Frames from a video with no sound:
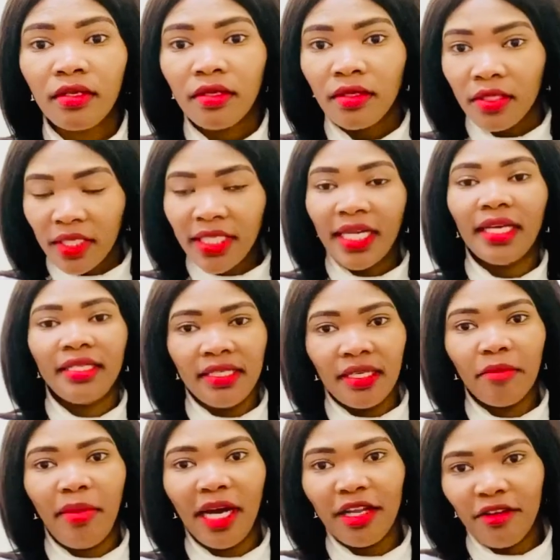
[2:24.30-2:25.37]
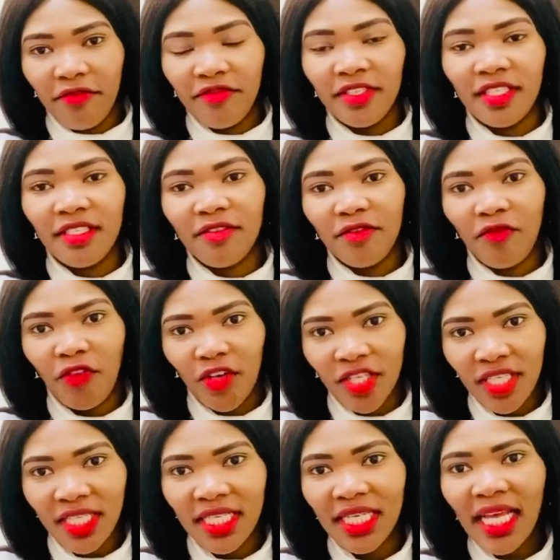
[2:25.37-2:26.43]
studying part of it
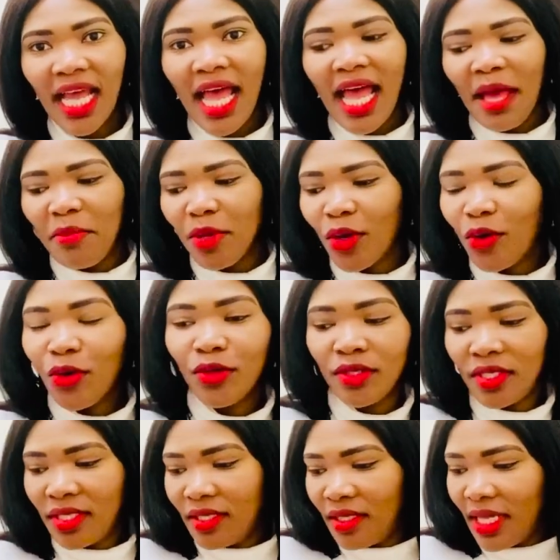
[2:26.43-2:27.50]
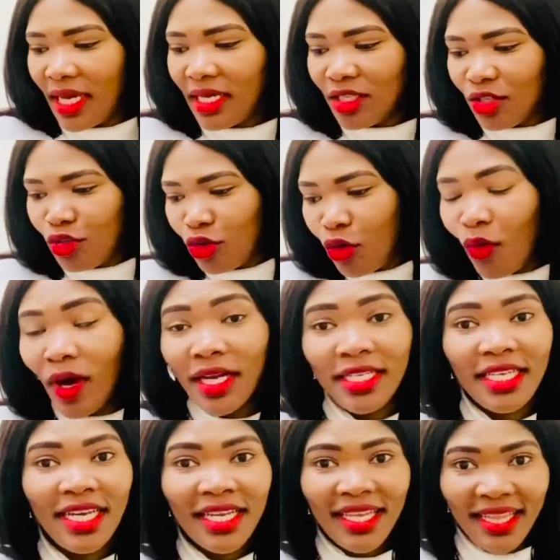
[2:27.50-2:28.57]
first, because there is no
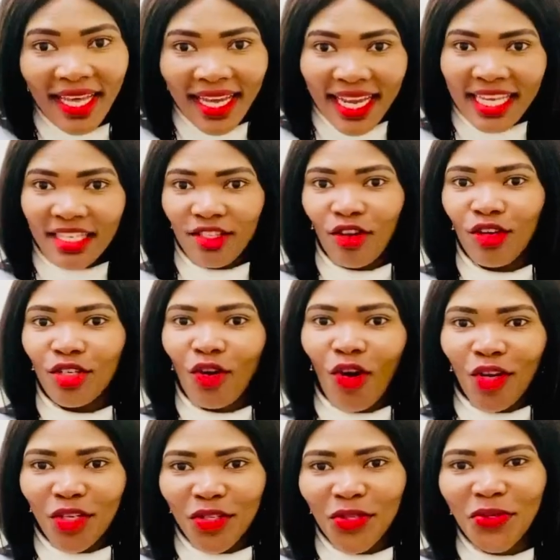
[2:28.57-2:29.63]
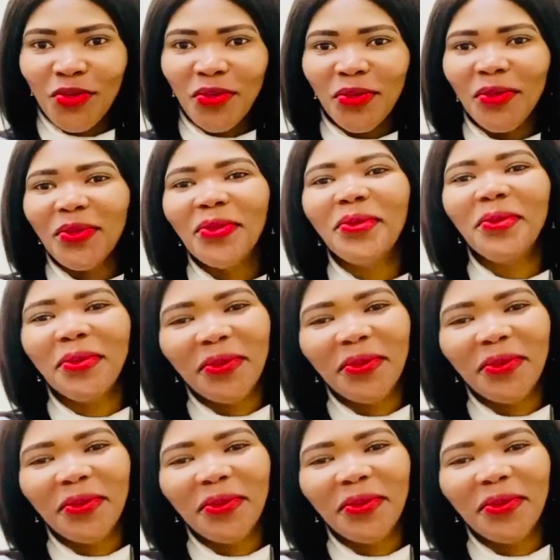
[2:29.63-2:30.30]
attorney that has not gone to school.